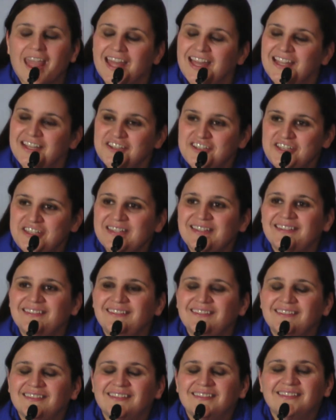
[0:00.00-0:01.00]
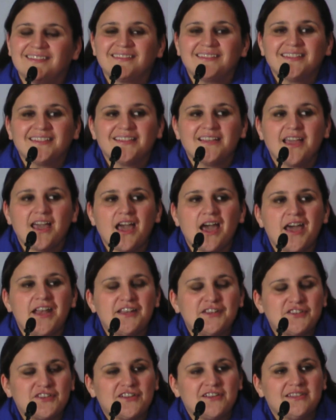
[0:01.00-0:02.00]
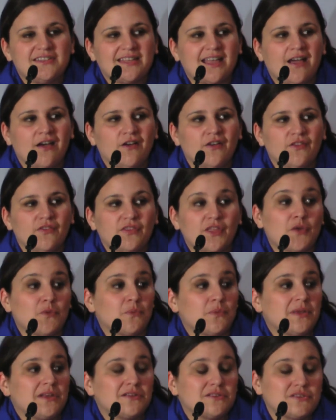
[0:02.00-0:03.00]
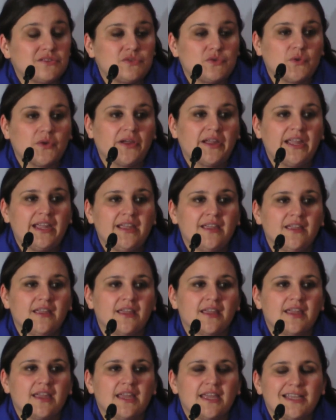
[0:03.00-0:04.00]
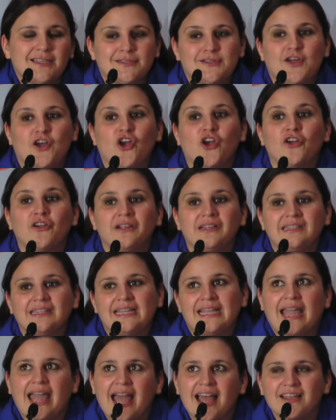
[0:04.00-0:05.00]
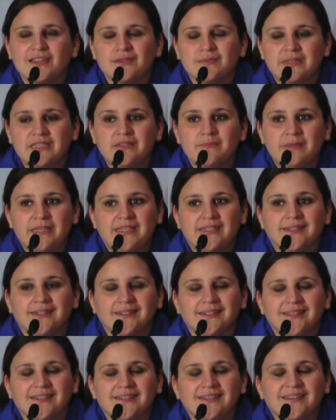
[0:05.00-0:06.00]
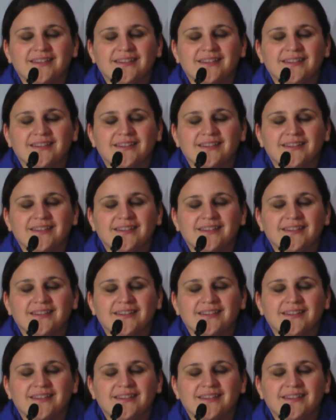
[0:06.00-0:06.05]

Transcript: And she did. And it turns out that Rita's story is currently, as we speak,